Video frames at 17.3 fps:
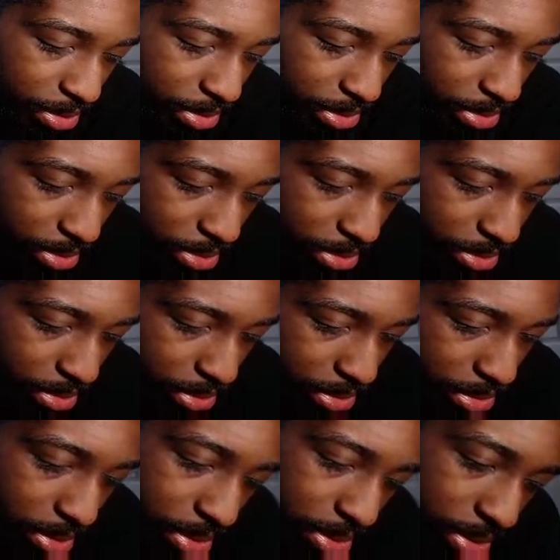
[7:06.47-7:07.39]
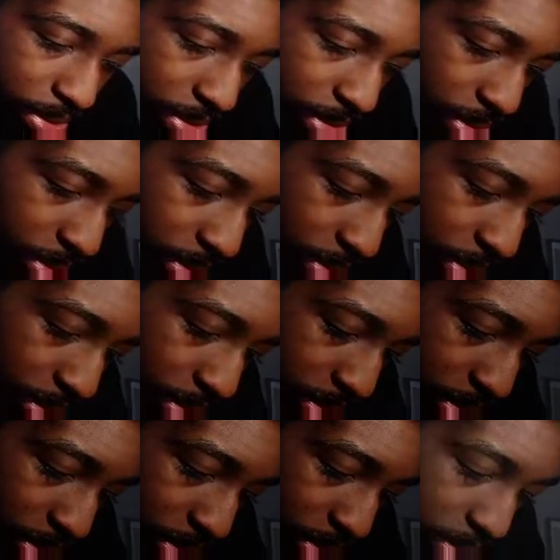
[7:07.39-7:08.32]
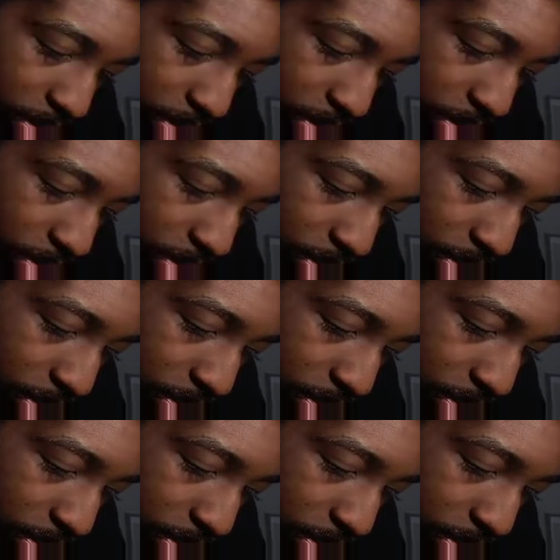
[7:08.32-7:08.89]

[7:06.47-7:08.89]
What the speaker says: [no speech]